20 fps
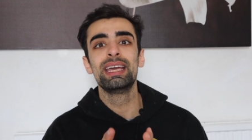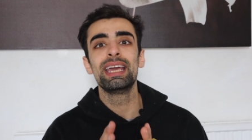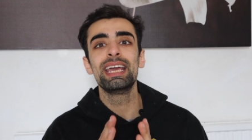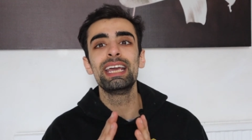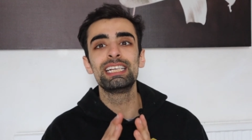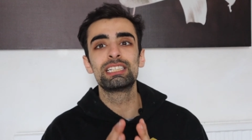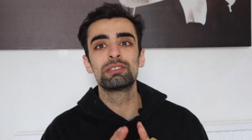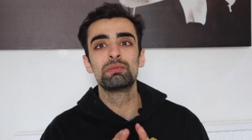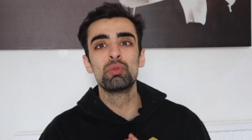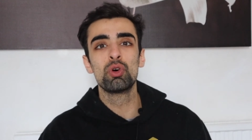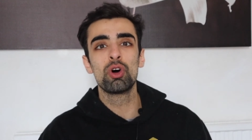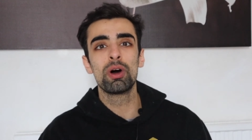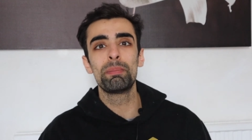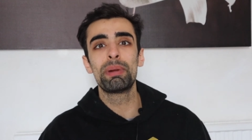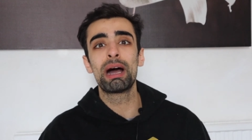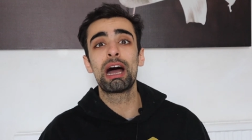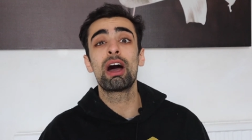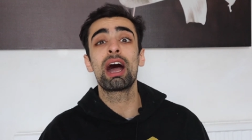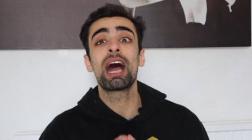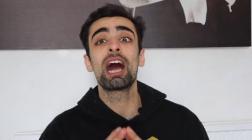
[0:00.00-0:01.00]
it's more
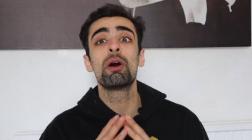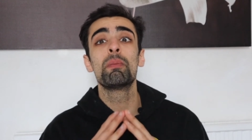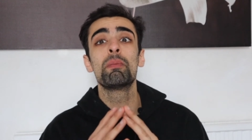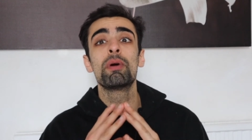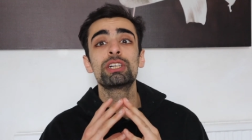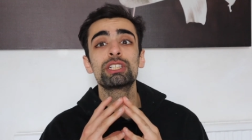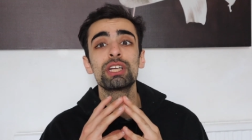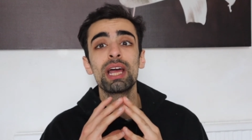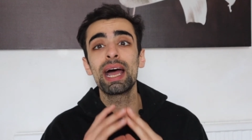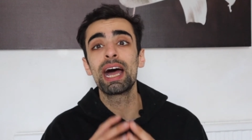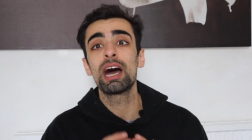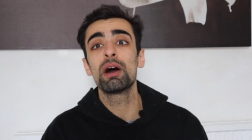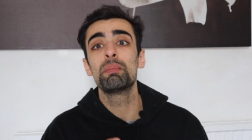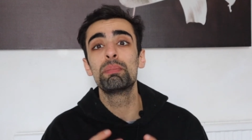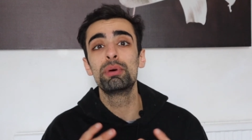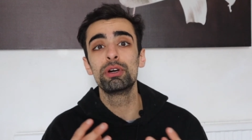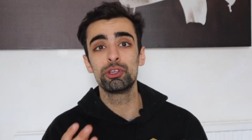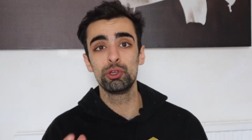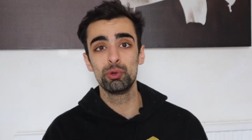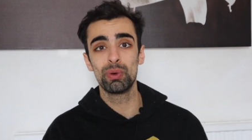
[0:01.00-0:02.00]
about how much
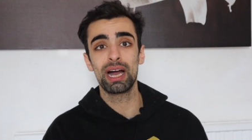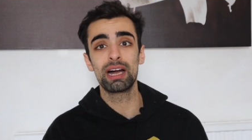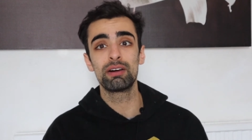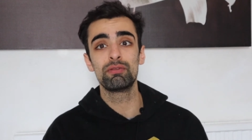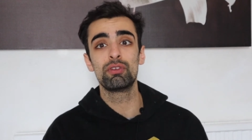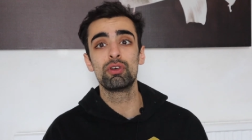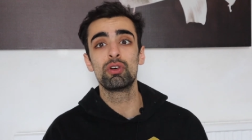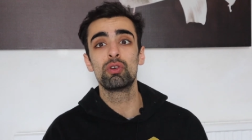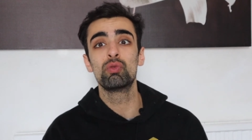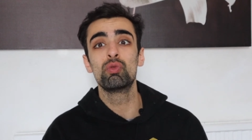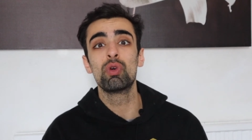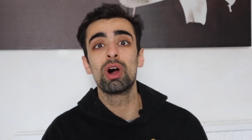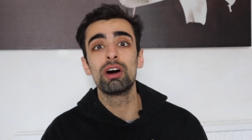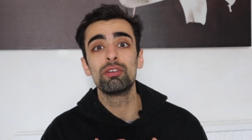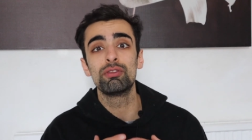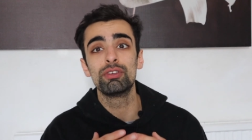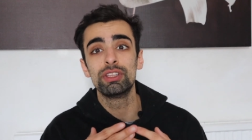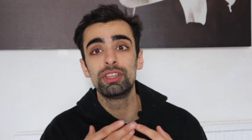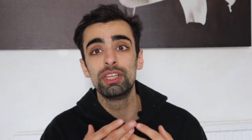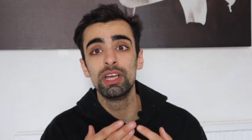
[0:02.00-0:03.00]
output you have
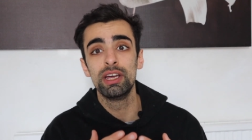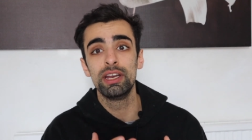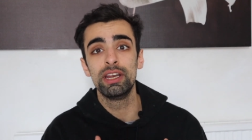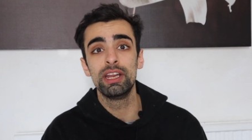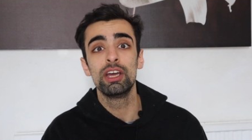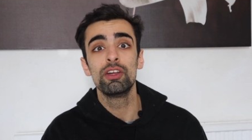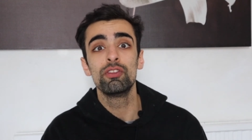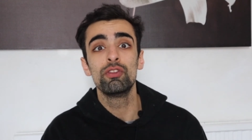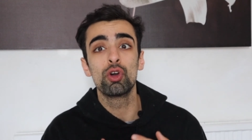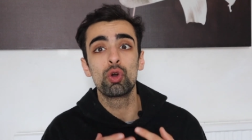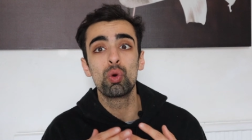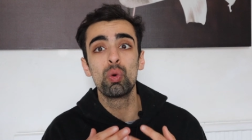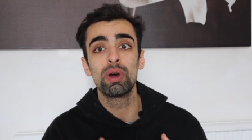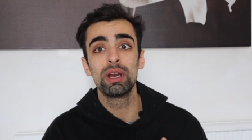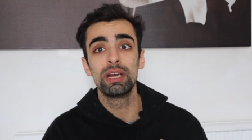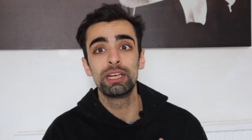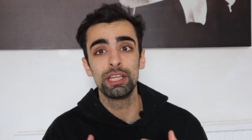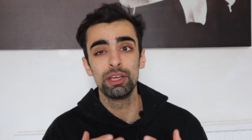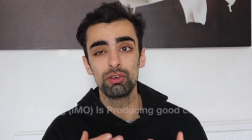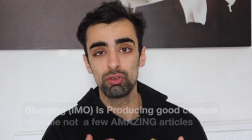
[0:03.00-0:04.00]
rather than the
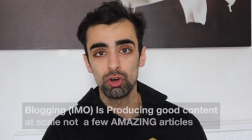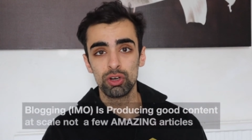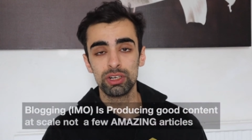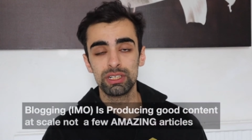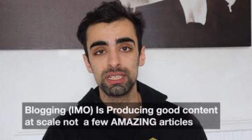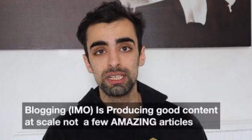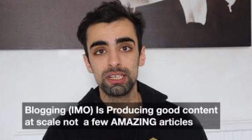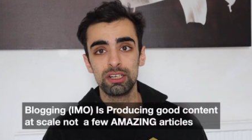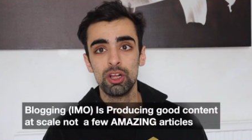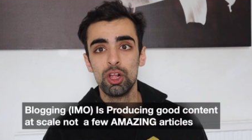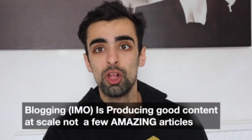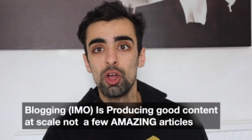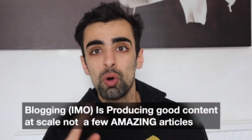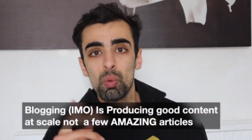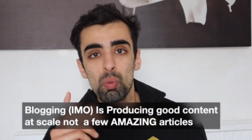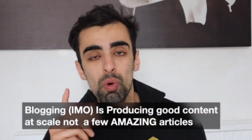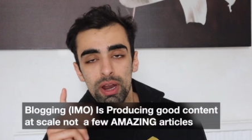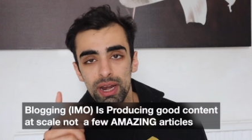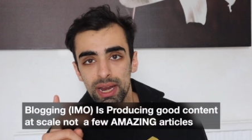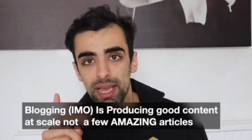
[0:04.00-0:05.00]
quality of content.
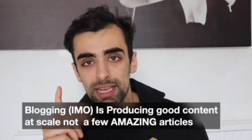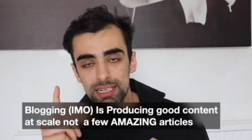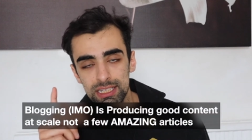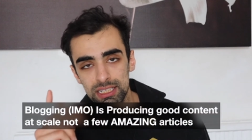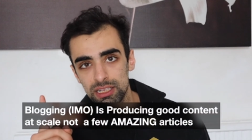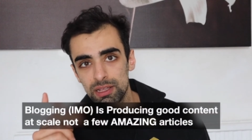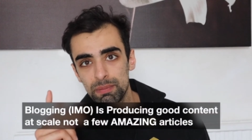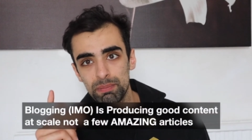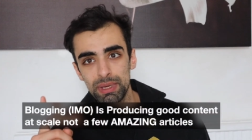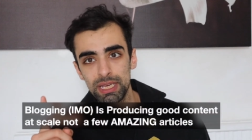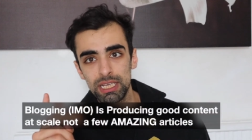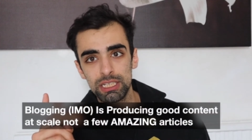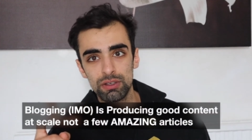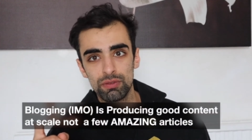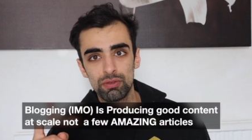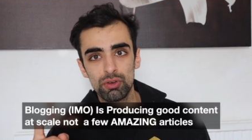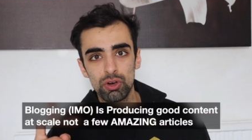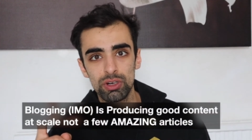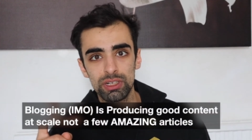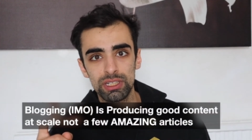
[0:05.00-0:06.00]
One excellent piece
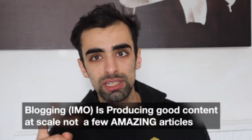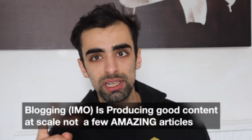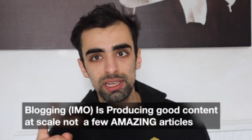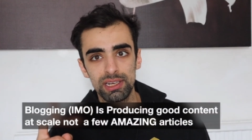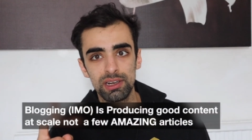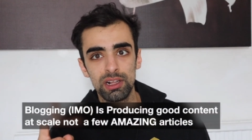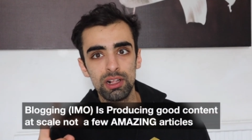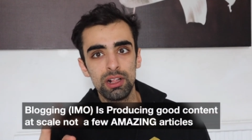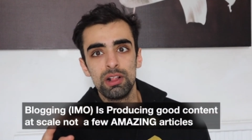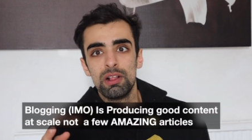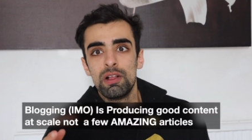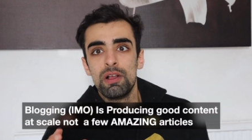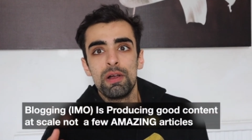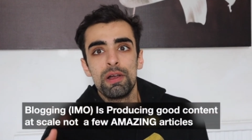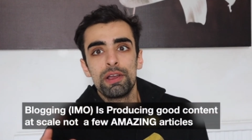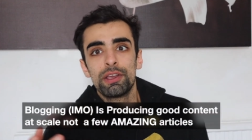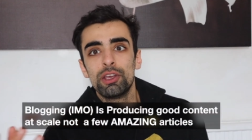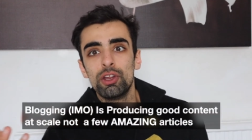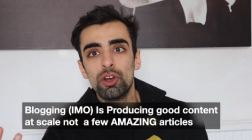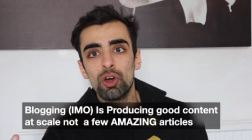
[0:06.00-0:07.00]
of content,
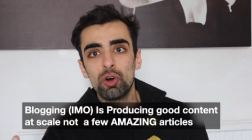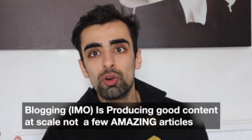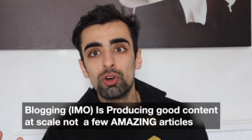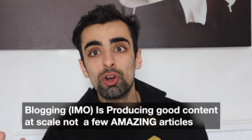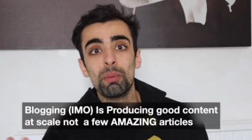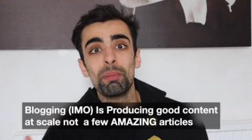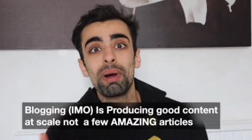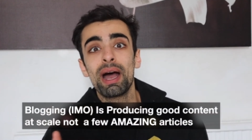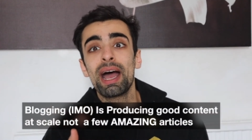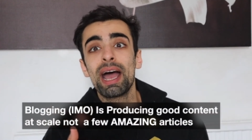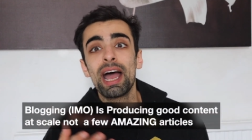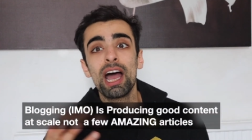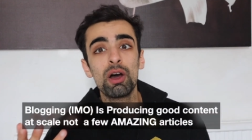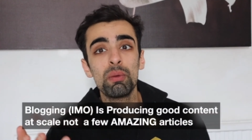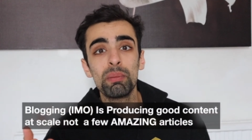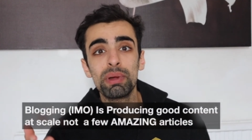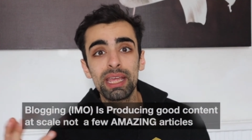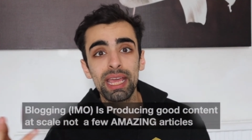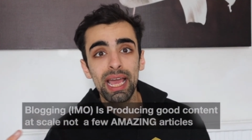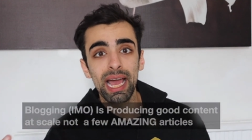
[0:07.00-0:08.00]
you know, no matter how
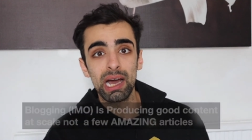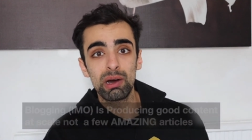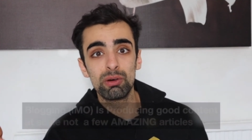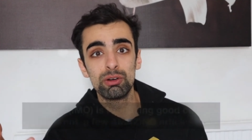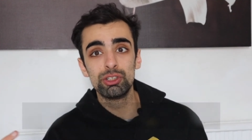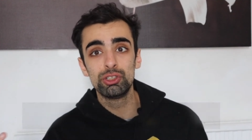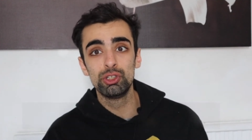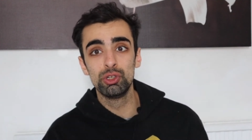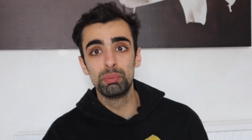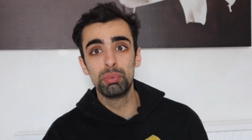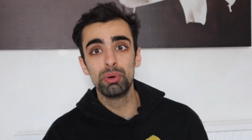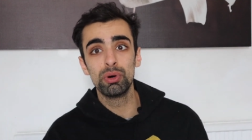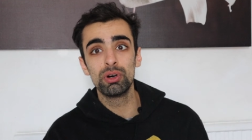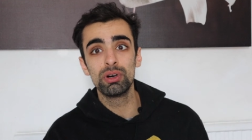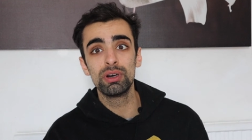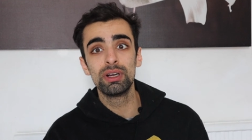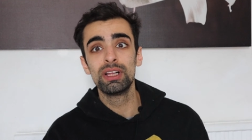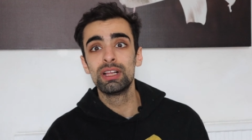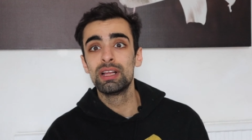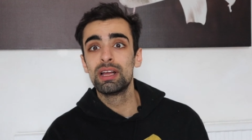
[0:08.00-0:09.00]
many hours you
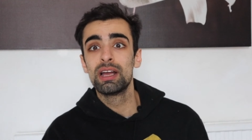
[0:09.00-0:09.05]
put,